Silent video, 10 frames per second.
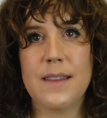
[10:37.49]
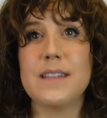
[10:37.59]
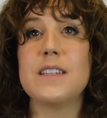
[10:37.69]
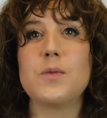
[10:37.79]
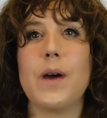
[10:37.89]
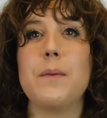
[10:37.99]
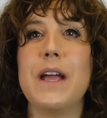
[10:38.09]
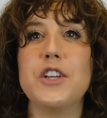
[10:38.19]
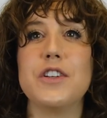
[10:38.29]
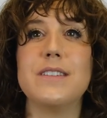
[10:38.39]
This is when a
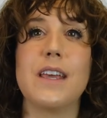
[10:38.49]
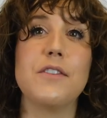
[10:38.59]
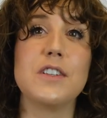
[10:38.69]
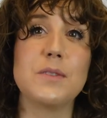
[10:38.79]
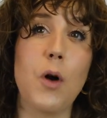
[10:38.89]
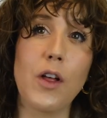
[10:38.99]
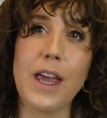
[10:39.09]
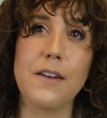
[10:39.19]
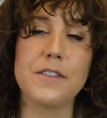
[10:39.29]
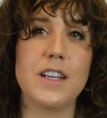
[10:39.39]
patient is given a small
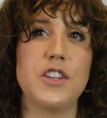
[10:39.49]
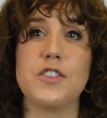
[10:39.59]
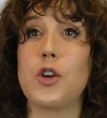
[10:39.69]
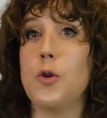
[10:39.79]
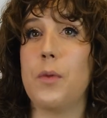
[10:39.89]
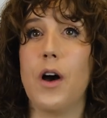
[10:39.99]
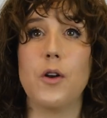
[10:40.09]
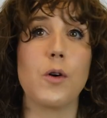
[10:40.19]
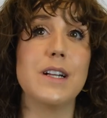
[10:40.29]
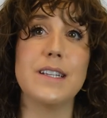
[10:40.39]
gift, such as a coupon
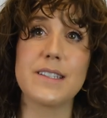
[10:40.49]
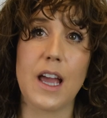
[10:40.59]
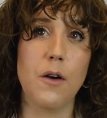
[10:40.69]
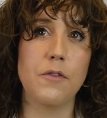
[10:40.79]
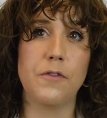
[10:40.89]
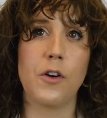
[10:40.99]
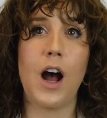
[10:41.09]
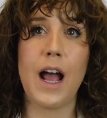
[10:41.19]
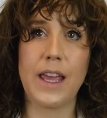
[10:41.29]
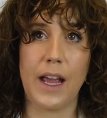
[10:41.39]
or a discount for
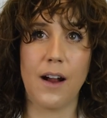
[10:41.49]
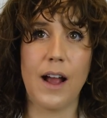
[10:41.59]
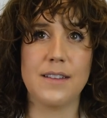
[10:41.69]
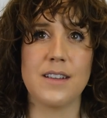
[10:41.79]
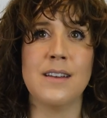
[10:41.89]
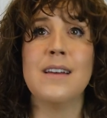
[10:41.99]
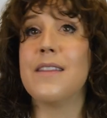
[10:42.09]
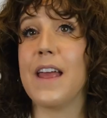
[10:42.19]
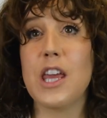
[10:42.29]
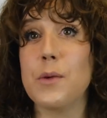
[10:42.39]
eye care, as a
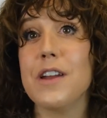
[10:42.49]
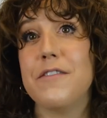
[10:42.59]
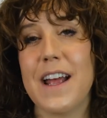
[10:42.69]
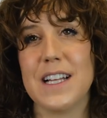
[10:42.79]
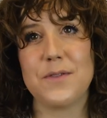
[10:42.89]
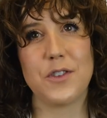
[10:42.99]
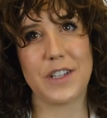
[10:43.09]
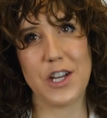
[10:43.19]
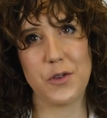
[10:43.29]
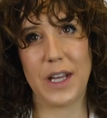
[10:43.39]
thank you in advance for
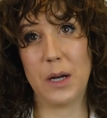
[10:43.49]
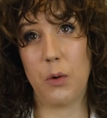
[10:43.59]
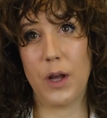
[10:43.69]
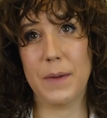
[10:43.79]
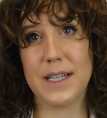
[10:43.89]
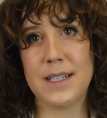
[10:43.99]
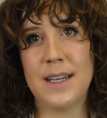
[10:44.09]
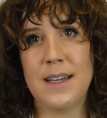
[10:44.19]
scheduling an appointment.